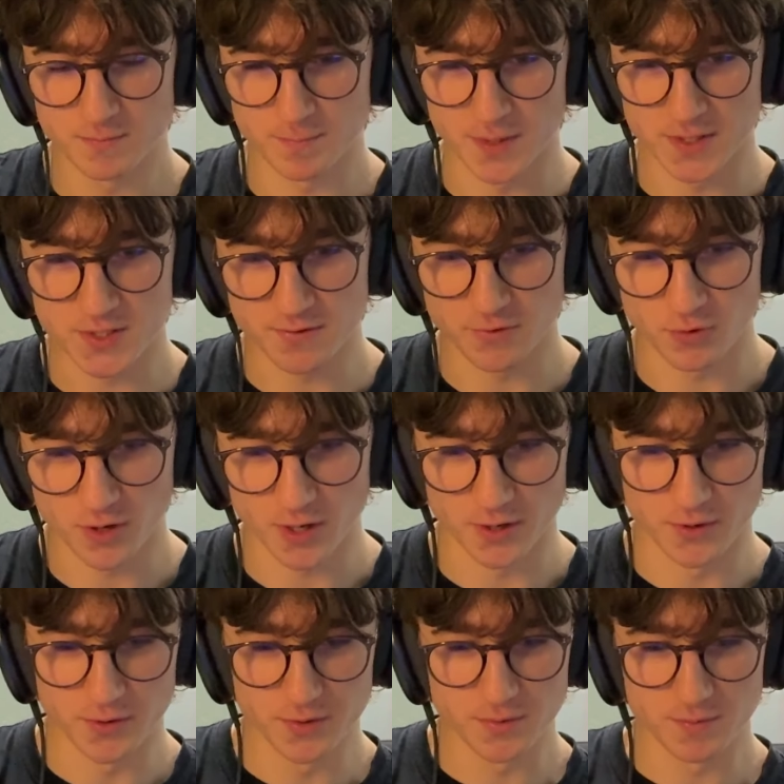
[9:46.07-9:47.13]
bits of your
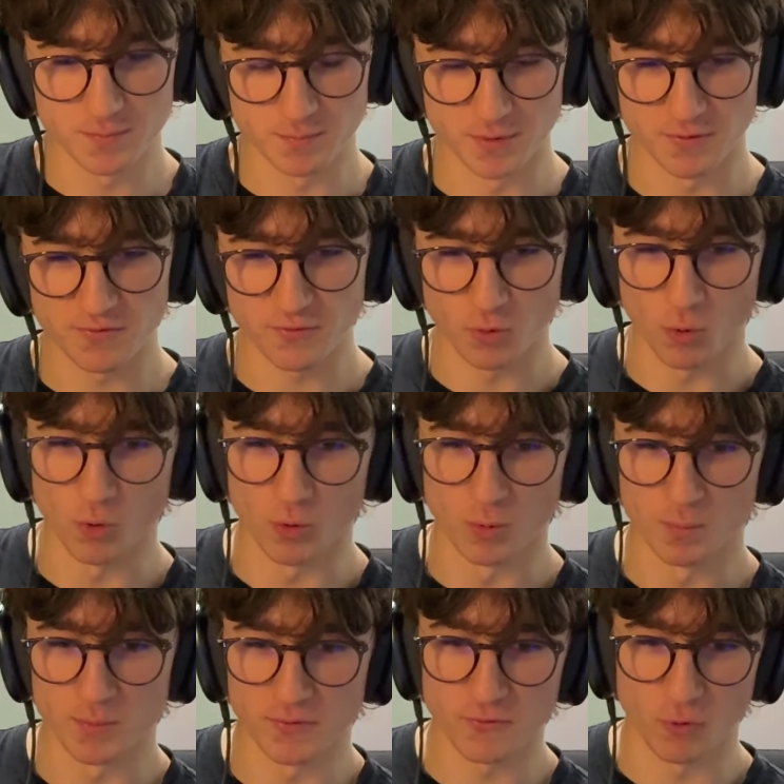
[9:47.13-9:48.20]
code
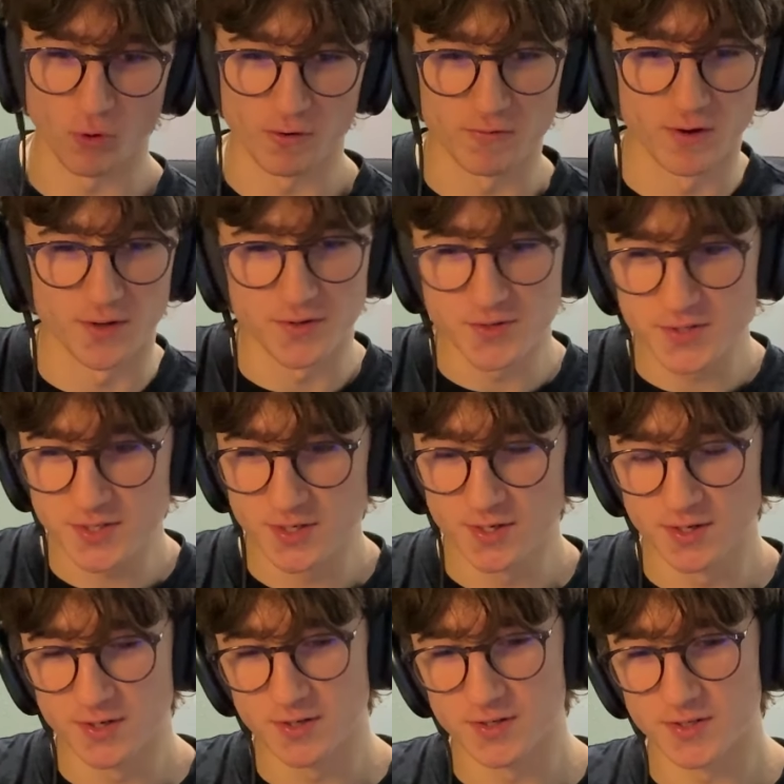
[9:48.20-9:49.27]
before it runs,
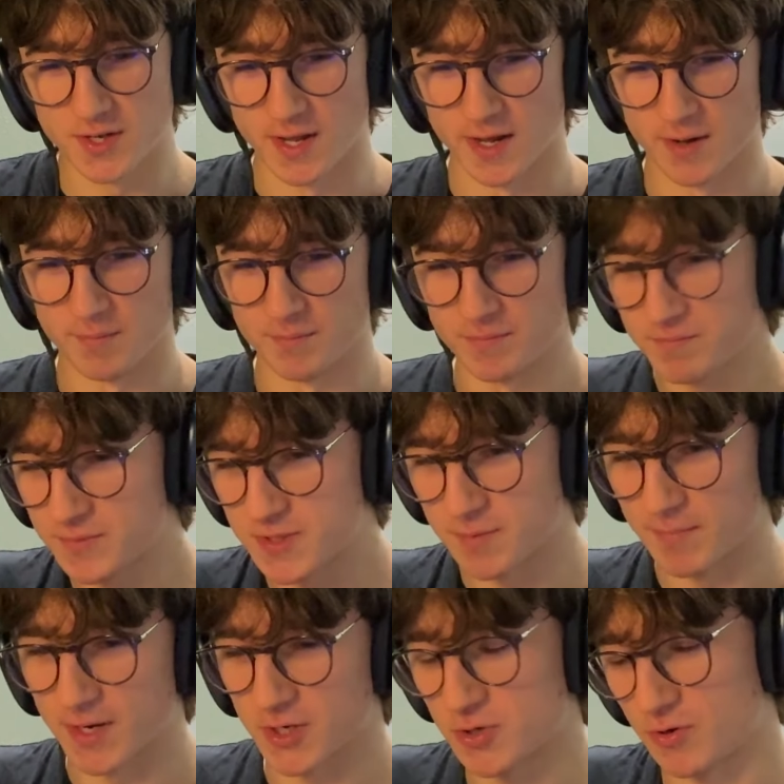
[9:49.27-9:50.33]
to
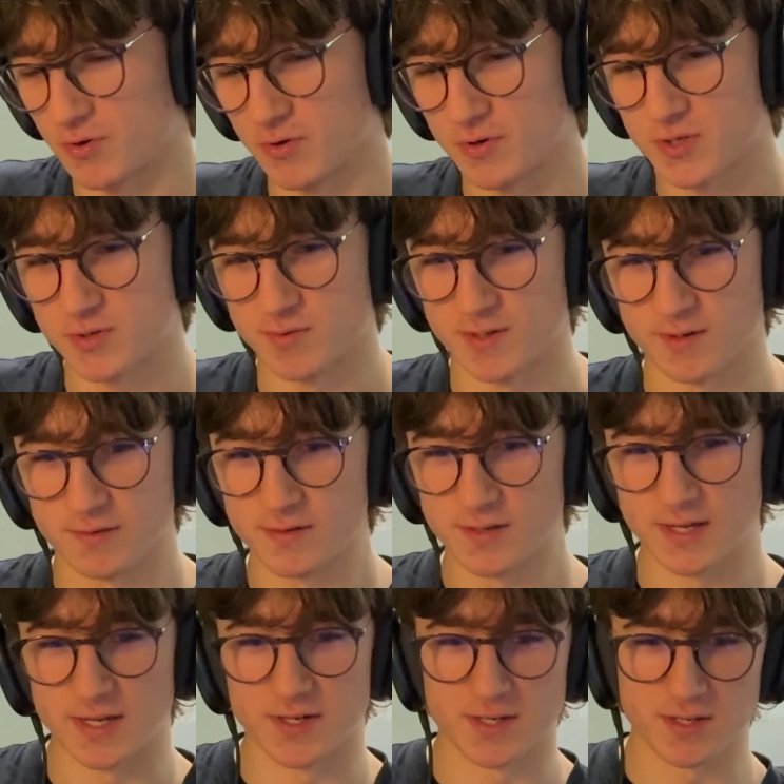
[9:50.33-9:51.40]
make sure you're not doing
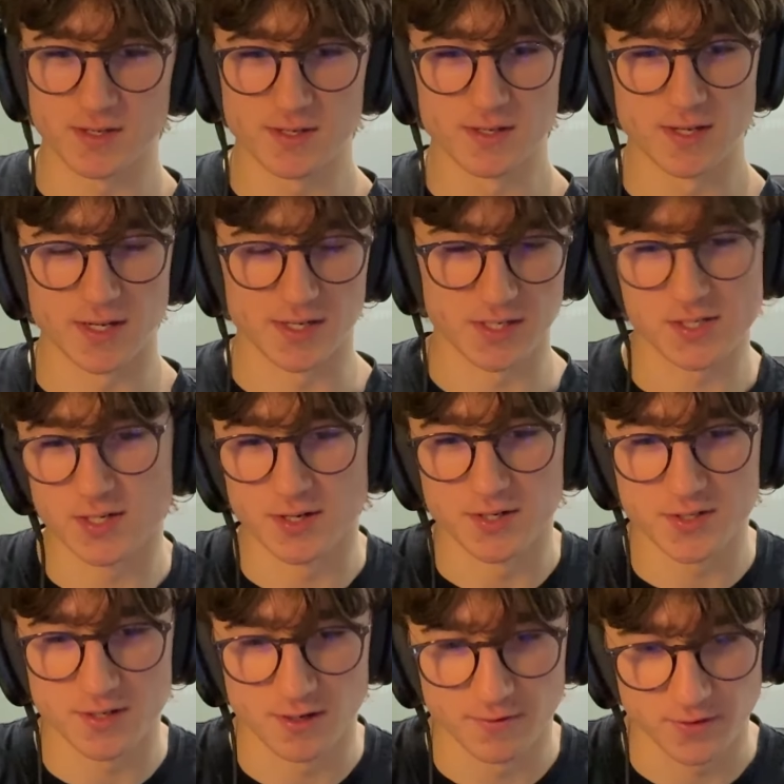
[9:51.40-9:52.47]
any silly
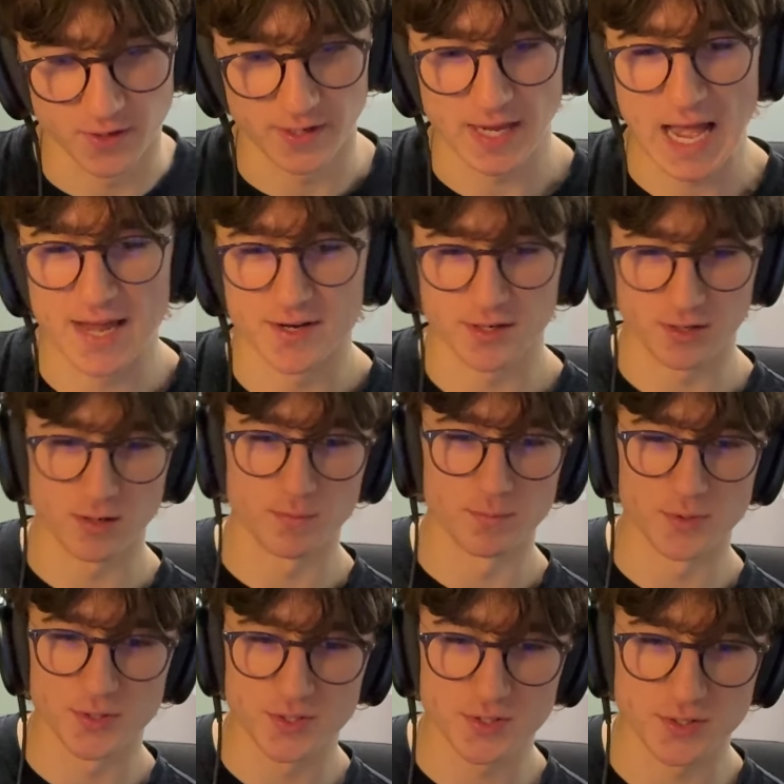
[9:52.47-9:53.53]
stuff like adding
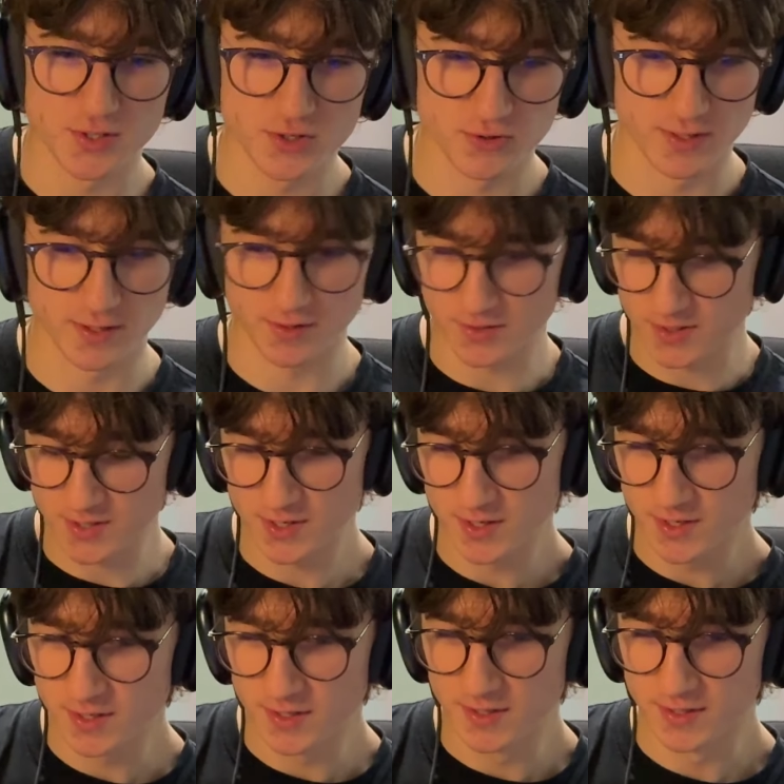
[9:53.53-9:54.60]
numbers to strings.
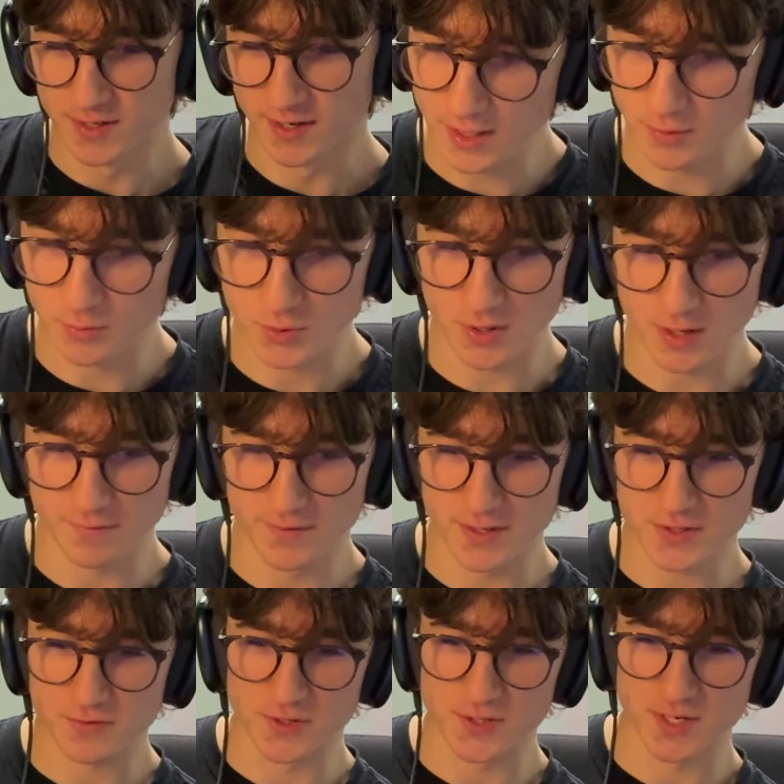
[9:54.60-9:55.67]
Yeah, what do you have
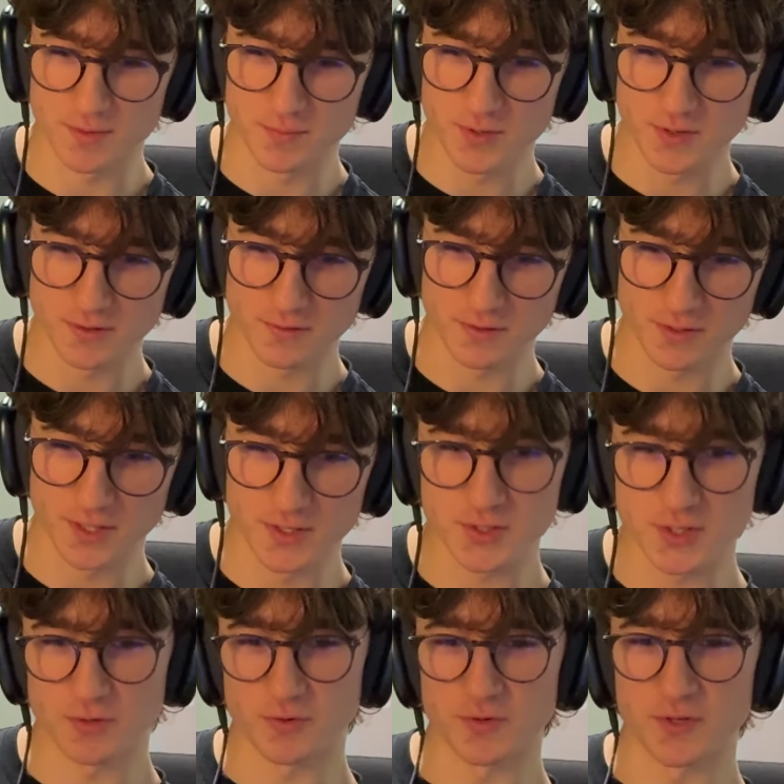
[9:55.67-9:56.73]
next for us, Adam? I think
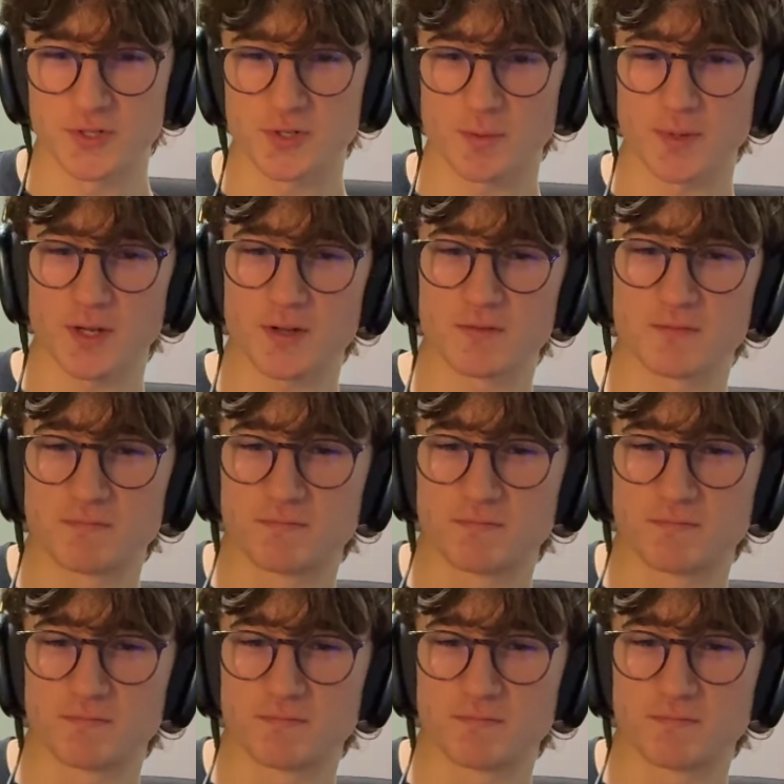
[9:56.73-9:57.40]
that's it on this topic.